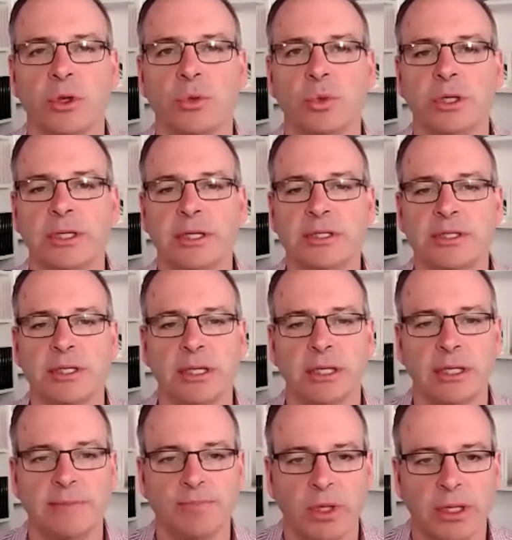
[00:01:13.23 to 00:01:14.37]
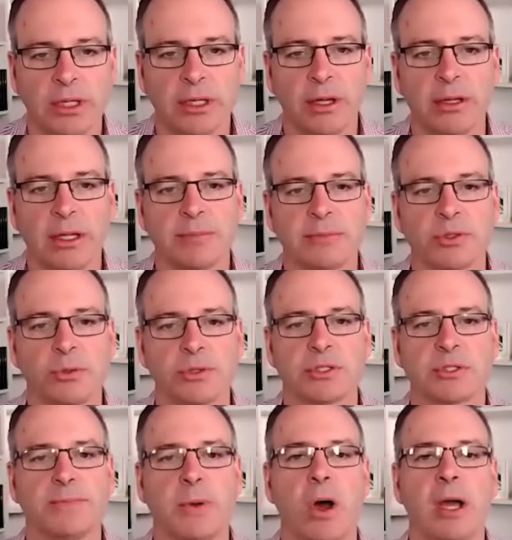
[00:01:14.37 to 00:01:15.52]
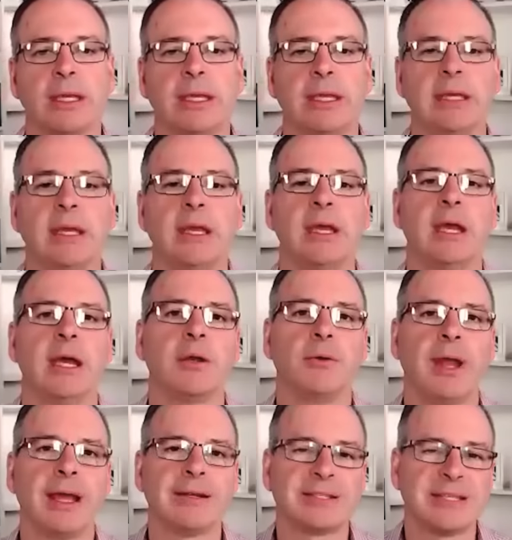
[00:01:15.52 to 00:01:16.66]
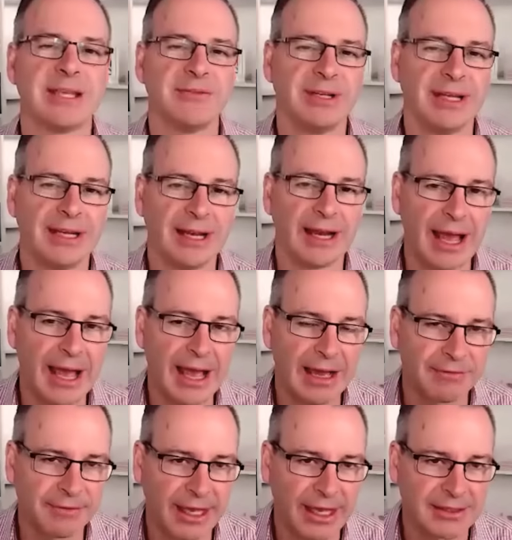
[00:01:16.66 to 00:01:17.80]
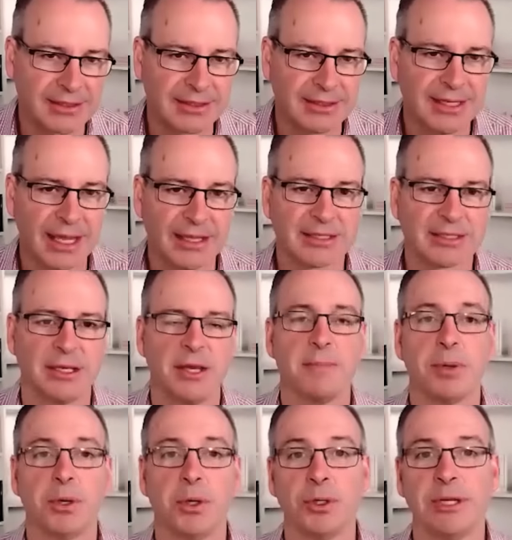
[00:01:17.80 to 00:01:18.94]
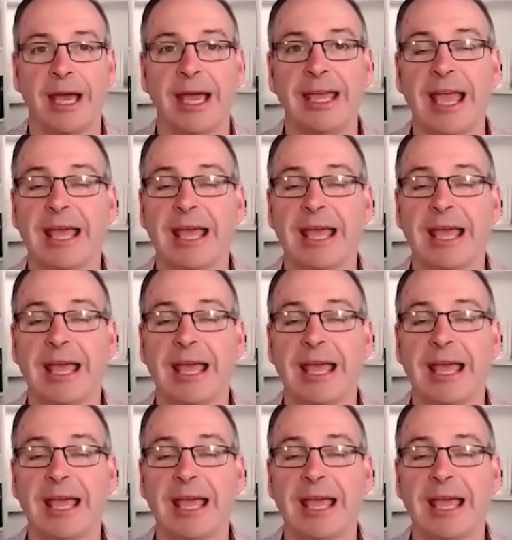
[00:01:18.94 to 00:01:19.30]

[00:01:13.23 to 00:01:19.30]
we did see, them sort of spiking at around 17,500 deaths per day,